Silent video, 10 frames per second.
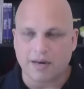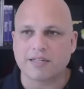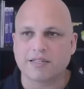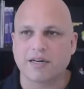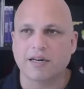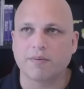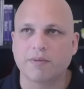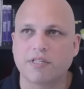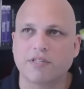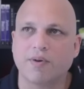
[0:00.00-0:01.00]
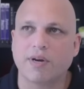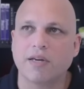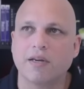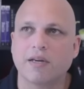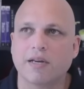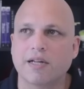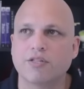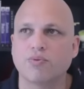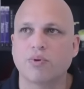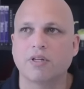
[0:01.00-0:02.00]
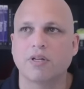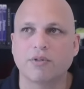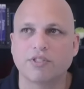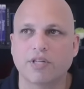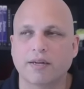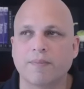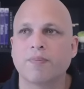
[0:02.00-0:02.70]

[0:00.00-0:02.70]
Let's clean up this screen. Let's do a double check.